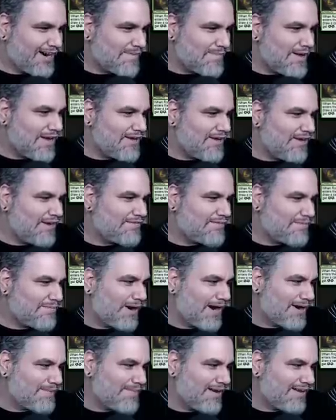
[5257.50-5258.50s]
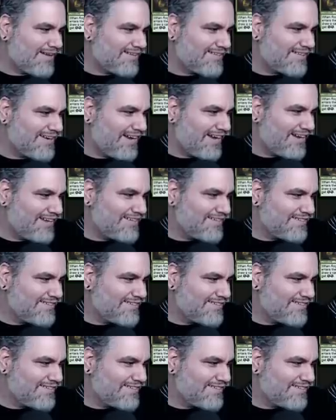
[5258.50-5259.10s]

All right, man, you don't have to brag about it, okay?